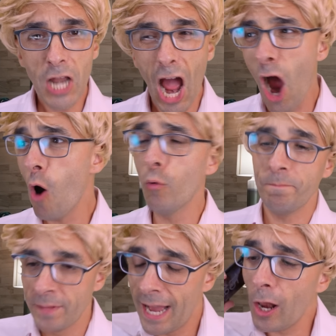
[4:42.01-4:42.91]
yeah. No!
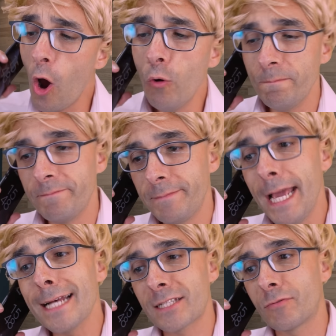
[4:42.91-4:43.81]
Hello!
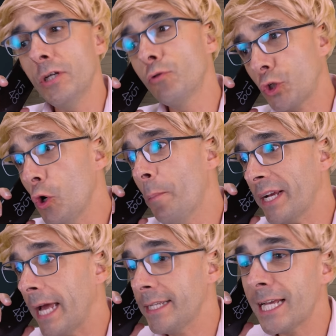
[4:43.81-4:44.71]
Yes, YouTube
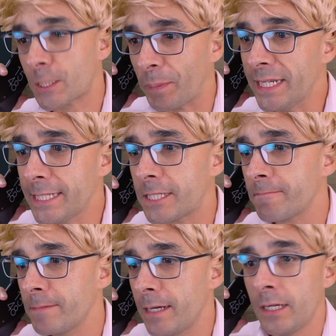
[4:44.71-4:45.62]
again! Yes, please!
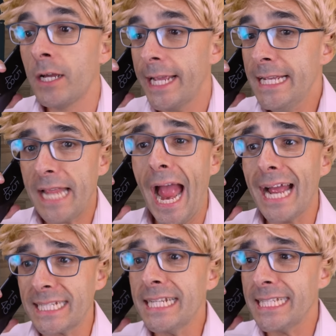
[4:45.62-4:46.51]
Yeah. He's
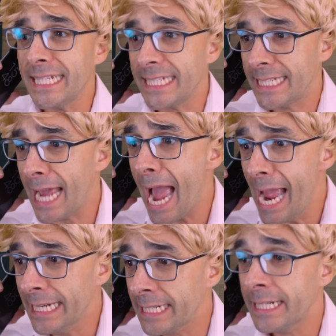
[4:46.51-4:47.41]
at it
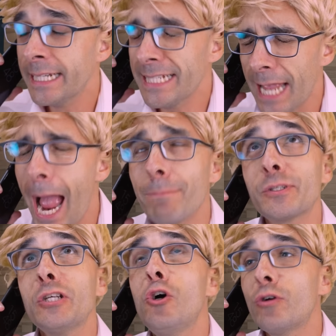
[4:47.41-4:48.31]
again! It's
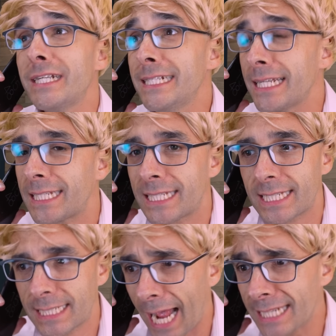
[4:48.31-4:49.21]
absolutely
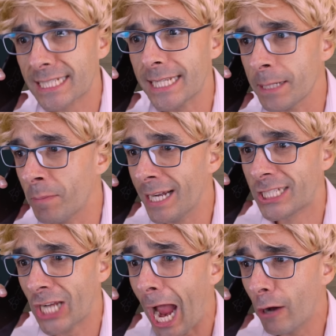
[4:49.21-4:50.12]
disgusting! My
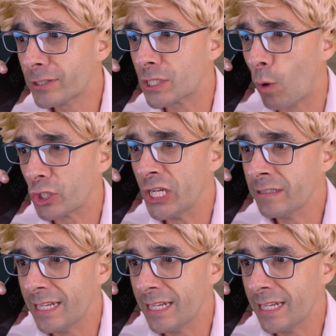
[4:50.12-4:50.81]
child is watching